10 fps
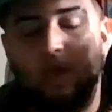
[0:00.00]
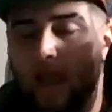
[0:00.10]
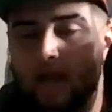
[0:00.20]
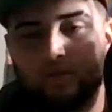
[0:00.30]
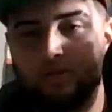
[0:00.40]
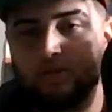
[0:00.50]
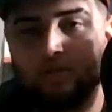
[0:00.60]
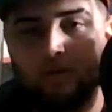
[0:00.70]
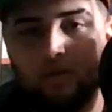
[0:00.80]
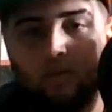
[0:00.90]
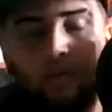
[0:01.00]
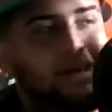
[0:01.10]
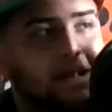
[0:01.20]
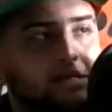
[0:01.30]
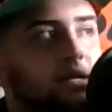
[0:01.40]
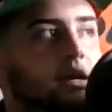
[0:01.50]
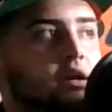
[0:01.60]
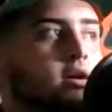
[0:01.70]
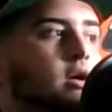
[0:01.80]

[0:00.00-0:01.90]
Hendrickson, what can I say?